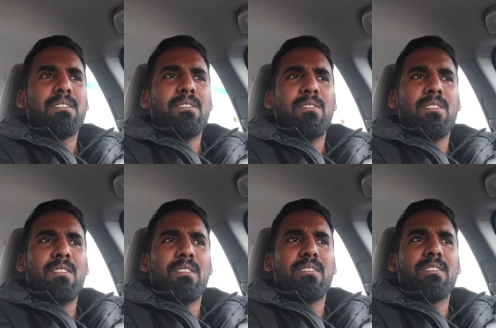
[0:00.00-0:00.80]

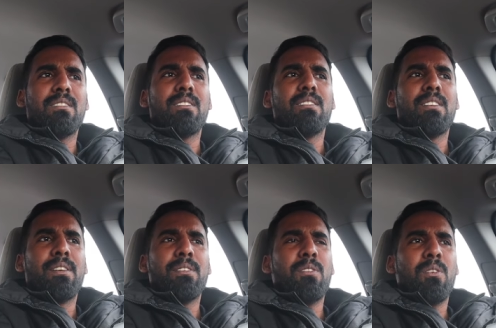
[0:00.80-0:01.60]
no,
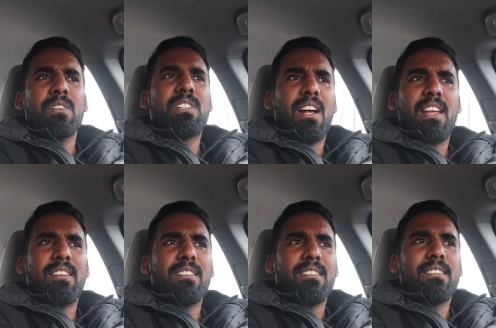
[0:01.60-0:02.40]
no
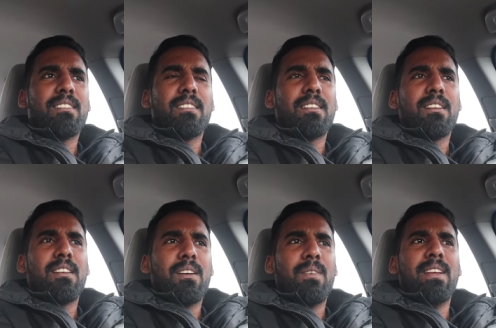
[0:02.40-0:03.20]
John,
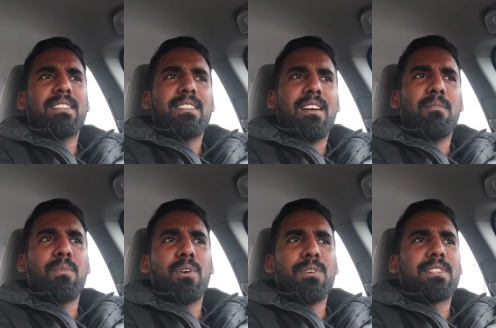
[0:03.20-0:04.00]
what you talk
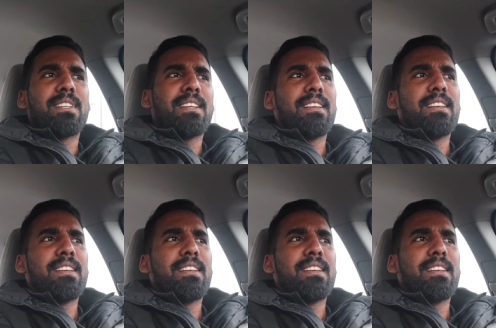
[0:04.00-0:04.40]
about?